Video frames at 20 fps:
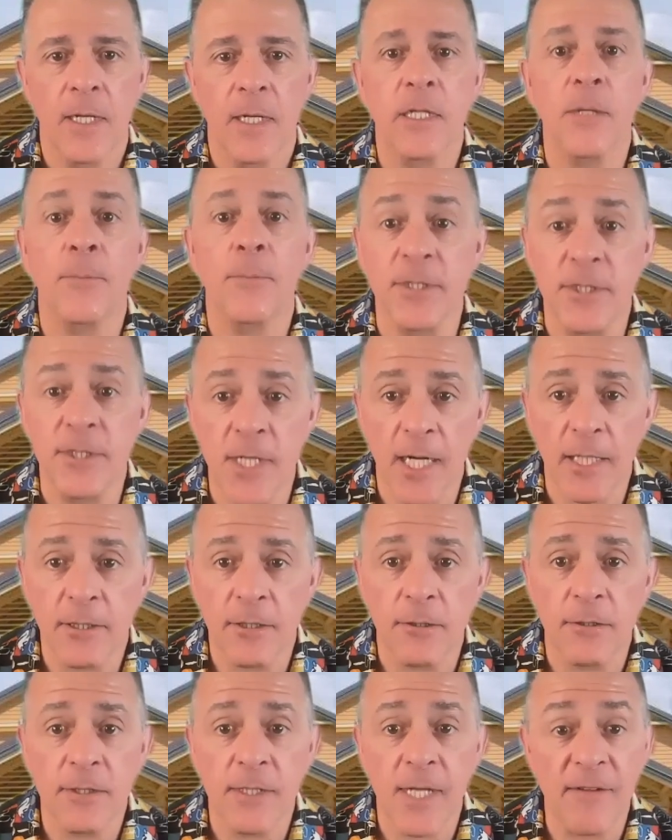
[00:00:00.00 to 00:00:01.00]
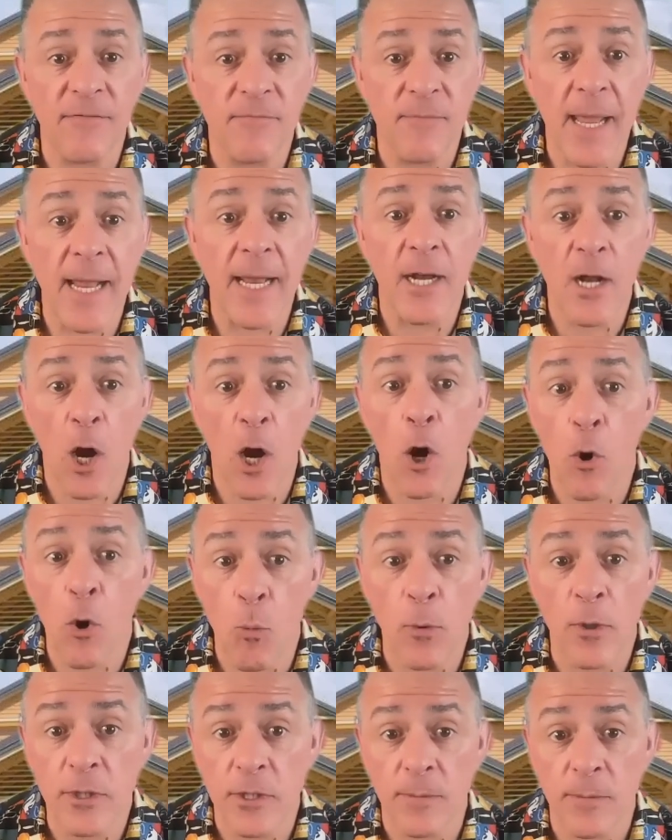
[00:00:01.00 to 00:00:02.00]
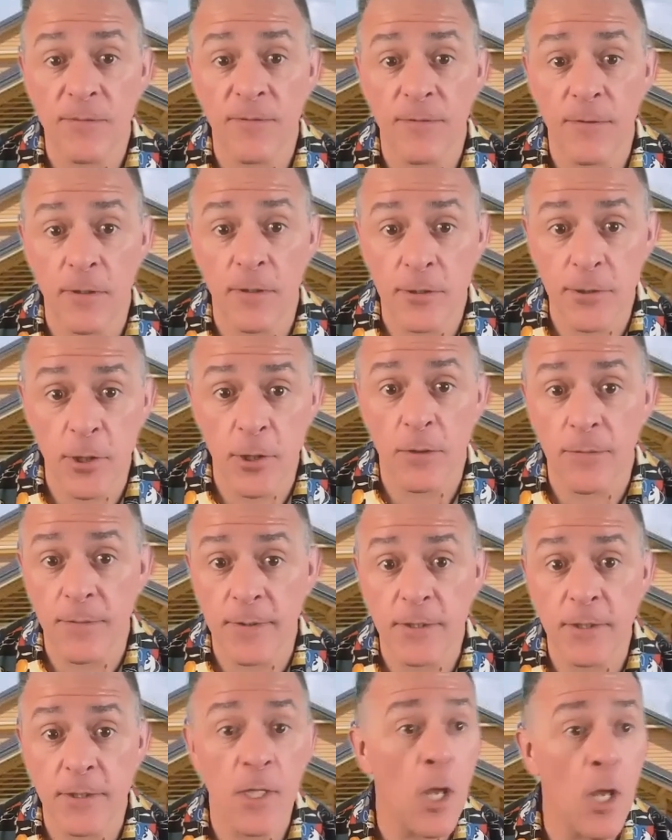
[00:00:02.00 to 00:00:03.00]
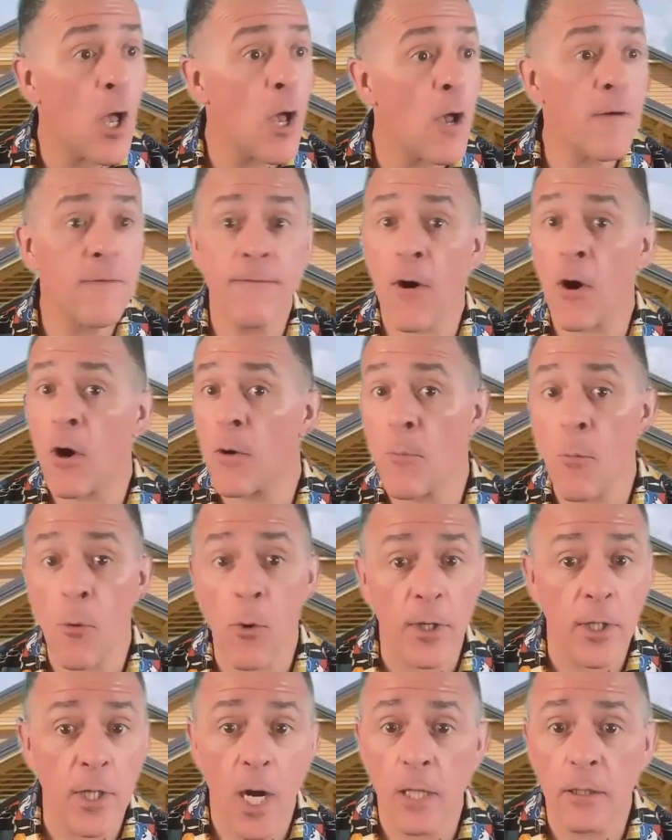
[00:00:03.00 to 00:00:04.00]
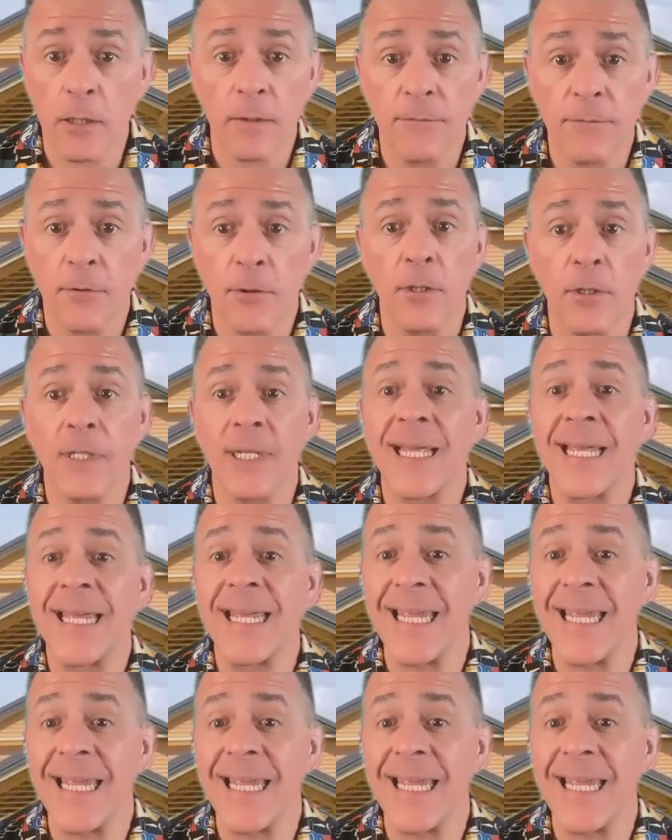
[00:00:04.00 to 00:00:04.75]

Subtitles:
The projectors have made our worship service far more colorful,